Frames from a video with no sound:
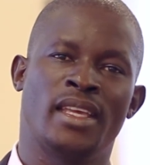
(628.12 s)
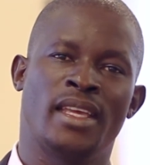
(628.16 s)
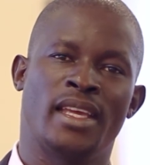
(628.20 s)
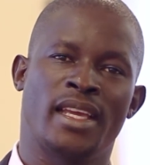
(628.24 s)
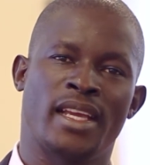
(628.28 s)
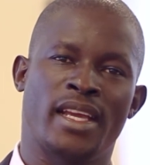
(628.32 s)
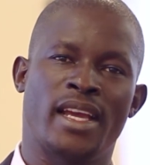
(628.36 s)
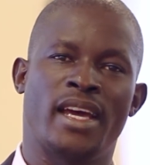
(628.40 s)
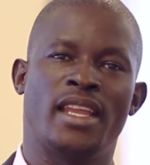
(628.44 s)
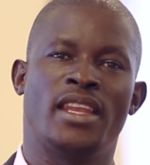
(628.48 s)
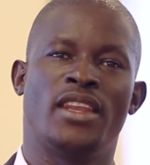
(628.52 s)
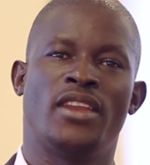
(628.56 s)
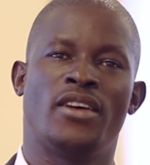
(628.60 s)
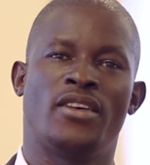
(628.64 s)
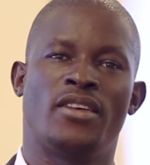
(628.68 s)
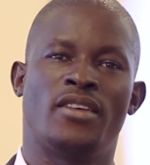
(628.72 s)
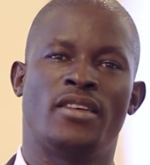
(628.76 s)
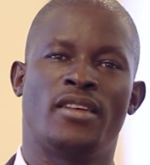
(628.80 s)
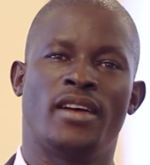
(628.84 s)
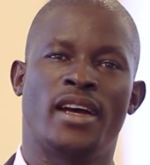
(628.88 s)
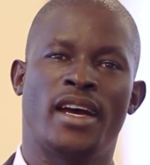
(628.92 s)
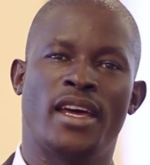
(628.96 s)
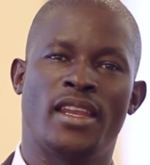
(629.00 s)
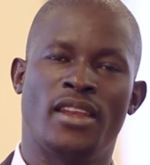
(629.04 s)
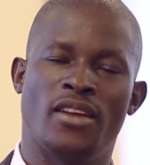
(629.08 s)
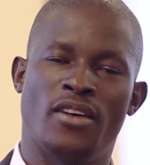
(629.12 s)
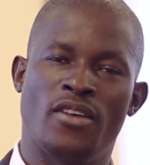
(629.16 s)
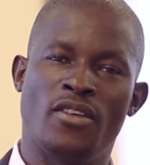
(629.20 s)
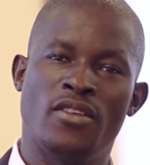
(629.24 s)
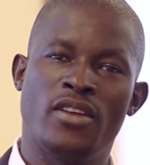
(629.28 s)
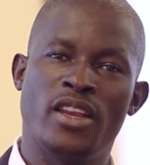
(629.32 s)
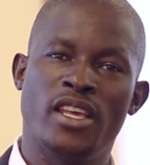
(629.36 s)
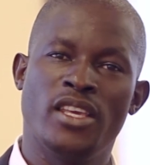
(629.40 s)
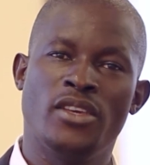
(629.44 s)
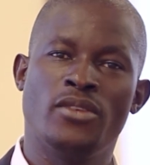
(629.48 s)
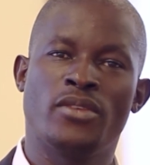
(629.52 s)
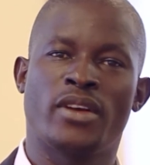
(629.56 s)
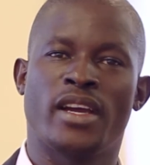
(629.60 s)
can know, and
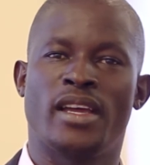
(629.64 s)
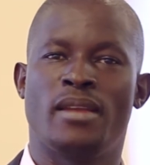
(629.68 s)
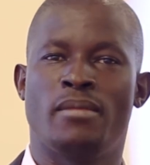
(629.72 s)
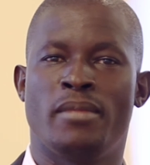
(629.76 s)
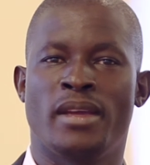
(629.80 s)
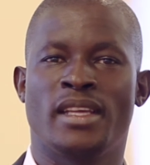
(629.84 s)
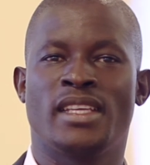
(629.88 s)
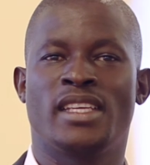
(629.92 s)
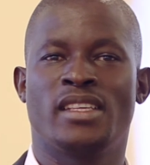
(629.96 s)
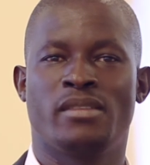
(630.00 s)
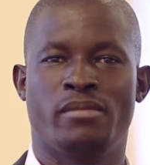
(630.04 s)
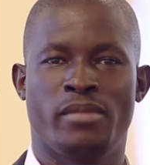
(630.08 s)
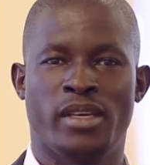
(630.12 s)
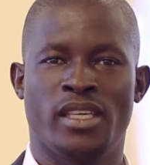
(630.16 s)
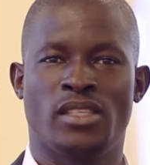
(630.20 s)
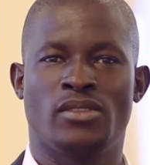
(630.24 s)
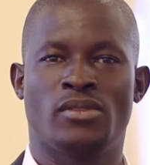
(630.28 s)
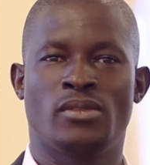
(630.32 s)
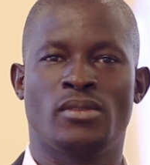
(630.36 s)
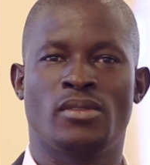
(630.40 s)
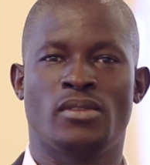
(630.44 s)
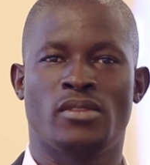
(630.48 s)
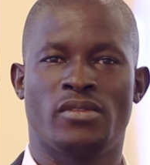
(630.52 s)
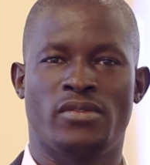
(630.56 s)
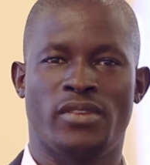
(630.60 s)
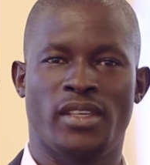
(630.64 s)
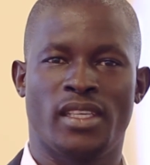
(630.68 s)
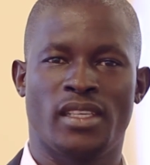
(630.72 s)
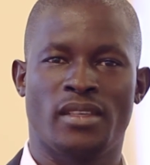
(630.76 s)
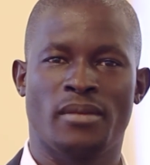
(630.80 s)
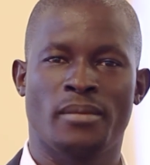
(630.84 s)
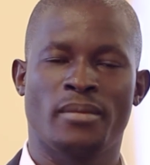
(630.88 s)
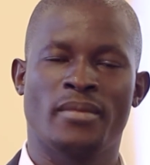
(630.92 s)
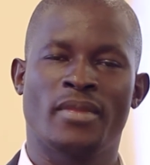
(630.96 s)
only you can make the best use of it.